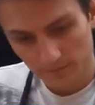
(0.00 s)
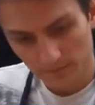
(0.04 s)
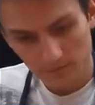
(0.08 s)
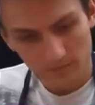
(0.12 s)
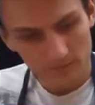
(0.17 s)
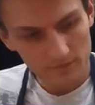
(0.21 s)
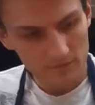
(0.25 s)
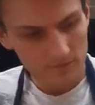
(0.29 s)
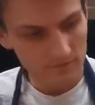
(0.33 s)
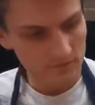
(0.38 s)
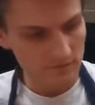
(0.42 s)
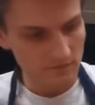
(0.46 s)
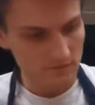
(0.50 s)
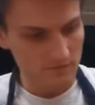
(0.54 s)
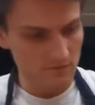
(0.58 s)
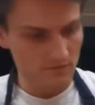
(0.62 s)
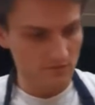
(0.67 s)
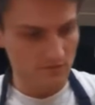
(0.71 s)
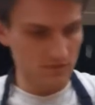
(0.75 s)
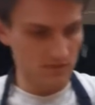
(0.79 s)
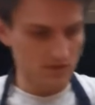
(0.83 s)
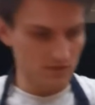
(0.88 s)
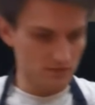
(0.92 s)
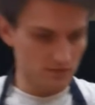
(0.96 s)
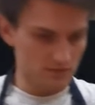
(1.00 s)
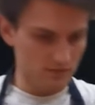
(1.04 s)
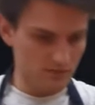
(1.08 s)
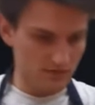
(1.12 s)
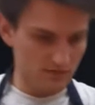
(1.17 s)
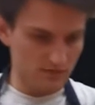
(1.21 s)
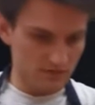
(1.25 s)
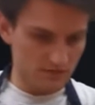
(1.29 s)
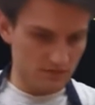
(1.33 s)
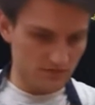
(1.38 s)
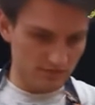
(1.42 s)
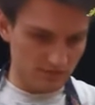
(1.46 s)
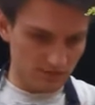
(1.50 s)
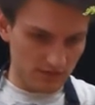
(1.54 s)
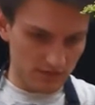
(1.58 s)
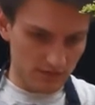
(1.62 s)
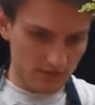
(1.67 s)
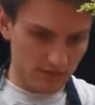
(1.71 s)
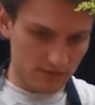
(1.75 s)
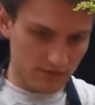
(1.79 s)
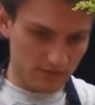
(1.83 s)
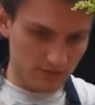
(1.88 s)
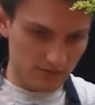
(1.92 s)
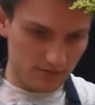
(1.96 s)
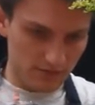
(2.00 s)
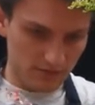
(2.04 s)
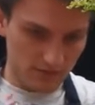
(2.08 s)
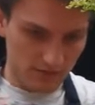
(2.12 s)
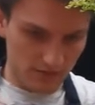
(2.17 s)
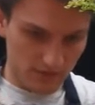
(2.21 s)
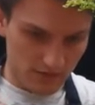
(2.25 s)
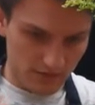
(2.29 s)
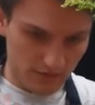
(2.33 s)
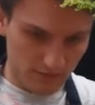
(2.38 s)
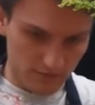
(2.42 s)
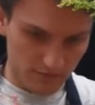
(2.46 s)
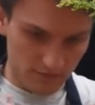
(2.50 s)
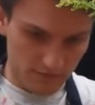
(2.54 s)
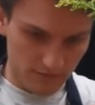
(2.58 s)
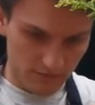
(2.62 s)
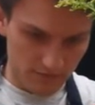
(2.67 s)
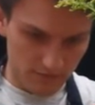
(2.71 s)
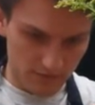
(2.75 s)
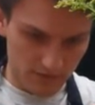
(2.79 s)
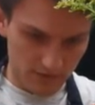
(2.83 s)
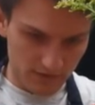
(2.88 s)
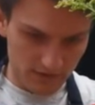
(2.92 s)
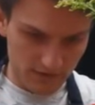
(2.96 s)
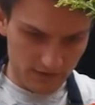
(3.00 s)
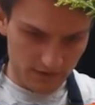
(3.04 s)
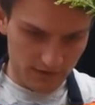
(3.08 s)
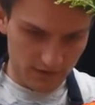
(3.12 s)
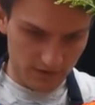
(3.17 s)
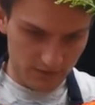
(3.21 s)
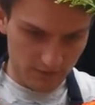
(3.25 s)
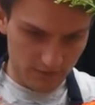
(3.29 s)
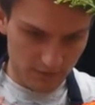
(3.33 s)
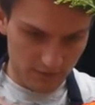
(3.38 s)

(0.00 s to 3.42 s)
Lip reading: I don't like that one there, I'm going to bring that in a